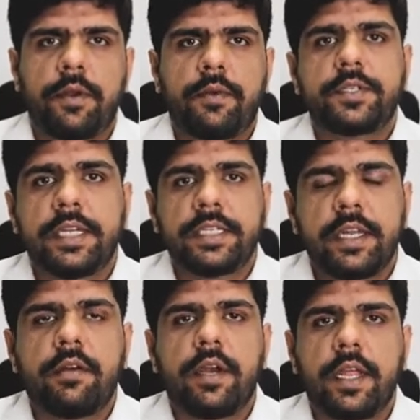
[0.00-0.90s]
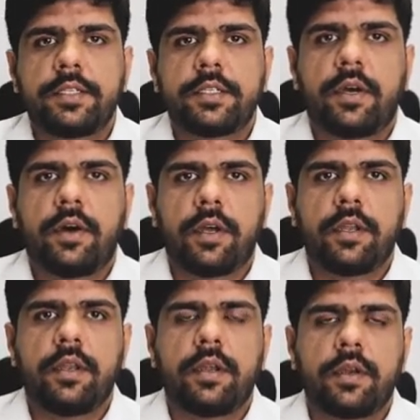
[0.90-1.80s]
It was recently released
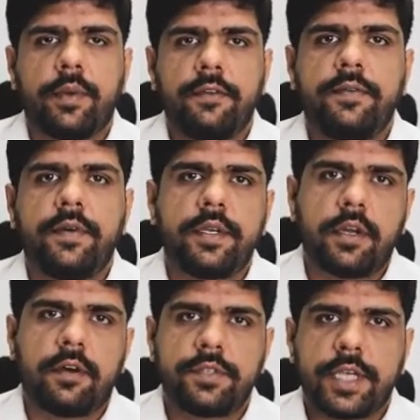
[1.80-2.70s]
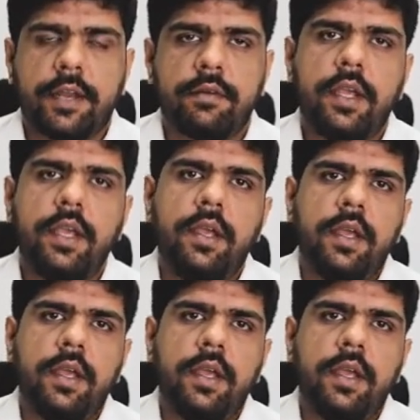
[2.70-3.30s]
on 21st of January